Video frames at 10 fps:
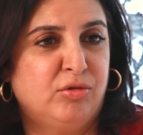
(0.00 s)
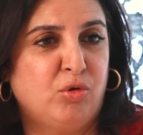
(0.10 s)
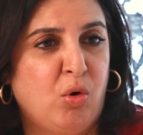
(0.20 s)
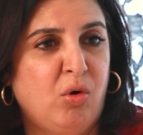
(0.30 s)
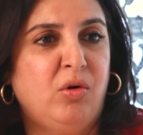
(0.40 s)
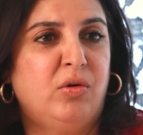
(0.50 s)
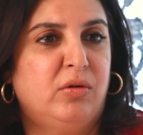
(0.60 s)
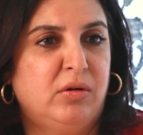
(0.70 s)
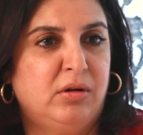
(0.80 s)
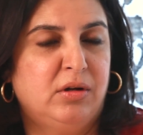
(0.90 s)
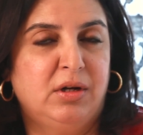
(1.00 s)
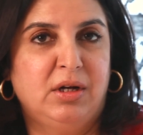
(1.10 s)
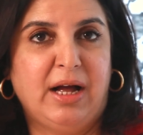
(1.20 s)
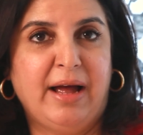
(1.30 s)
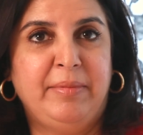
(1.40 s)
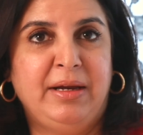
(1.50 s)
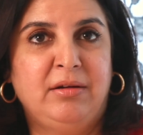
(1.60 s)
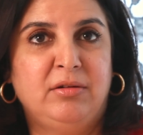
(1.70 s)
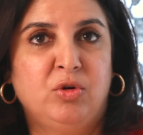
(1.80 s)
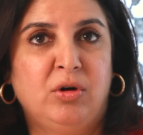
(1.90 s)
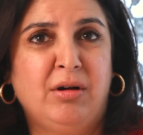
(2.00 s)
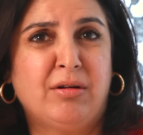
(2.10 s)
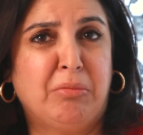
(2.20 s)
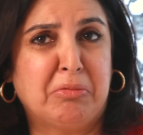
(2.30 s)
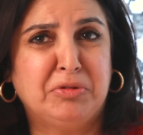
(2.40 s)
So, I mean, you know,